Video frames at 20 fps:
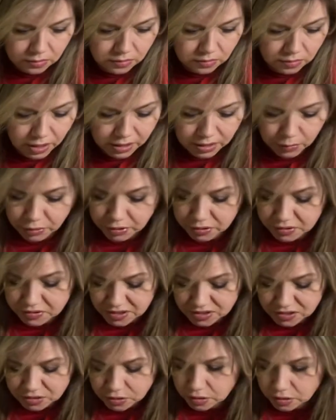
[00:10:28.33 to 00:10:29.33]
And then we're going to
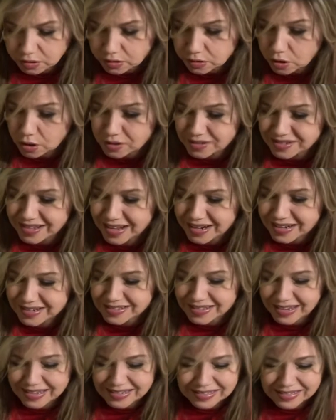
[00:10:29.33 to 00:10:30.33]
6 dark cards down as
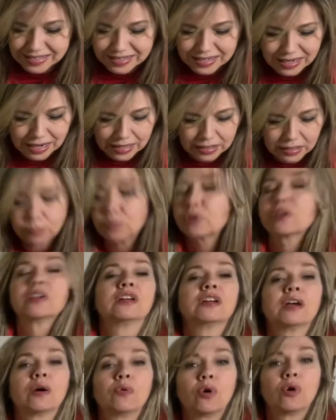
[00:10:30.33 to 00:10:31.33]
destiny, and then we're going
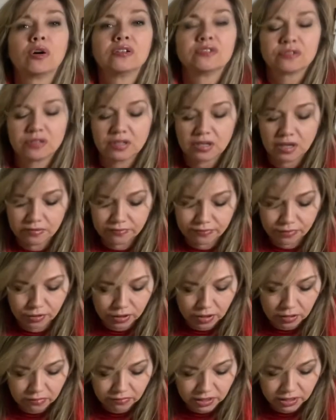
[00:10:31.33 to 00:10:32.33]
to go on to the
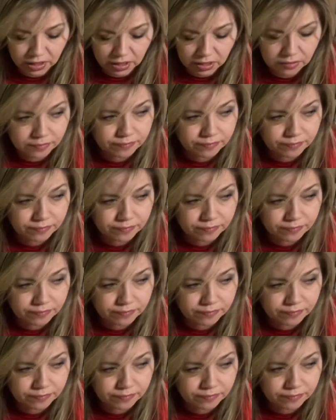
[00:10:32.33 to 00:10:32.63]
Virgo reading.